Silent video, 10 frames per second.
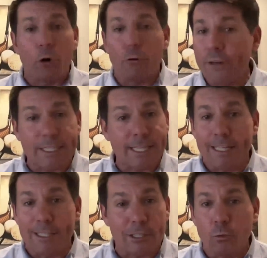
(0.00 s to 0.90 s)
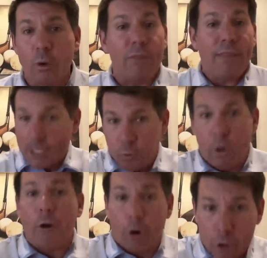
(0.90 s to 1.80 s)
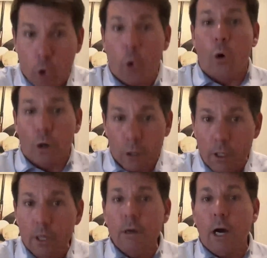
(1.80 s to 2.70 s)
perfect sense when that's what our core